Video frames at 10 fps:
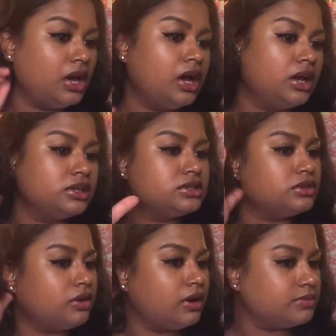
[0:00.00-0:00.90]
I need to
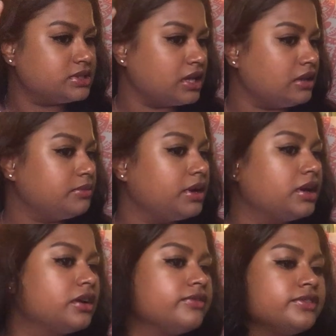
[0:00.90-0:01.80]
know how I'm styling my
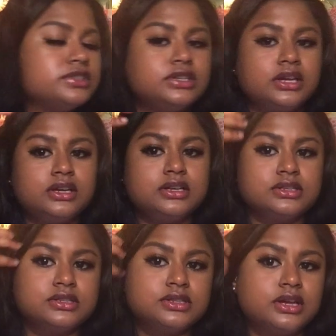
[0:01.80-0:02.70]
hair for today because
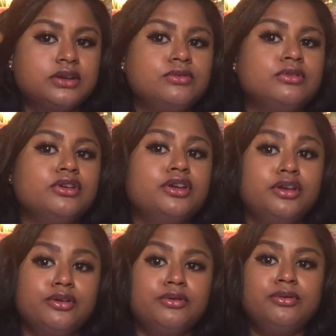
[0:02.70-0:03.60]
I don't
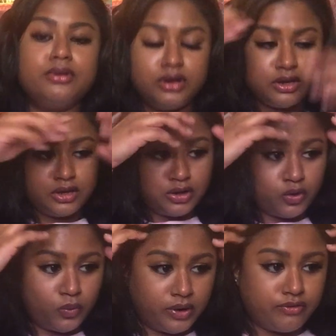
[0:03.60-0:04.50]
know.
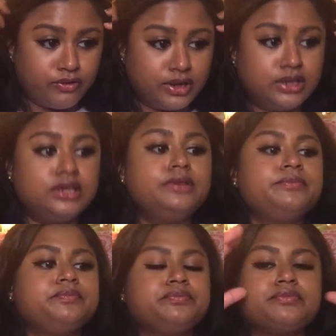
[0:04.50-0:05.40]
Quite frankly,
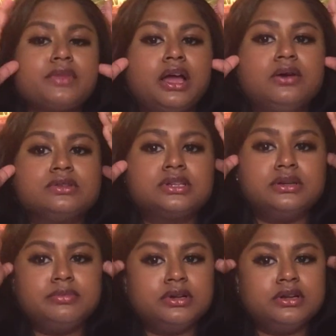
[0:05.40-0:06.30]
I was gonna
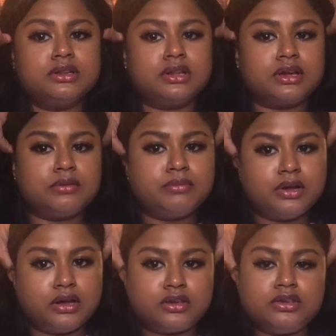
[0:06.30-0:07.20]
put it in like
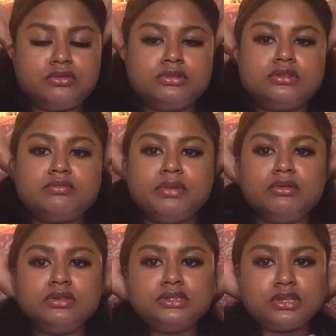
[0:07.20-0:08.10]
a cute little
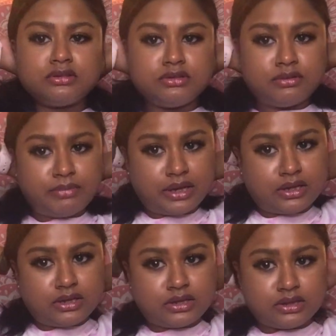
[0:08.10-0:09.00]
ponytail in the back
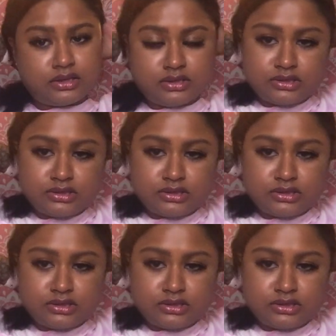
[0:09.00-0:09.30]
like this.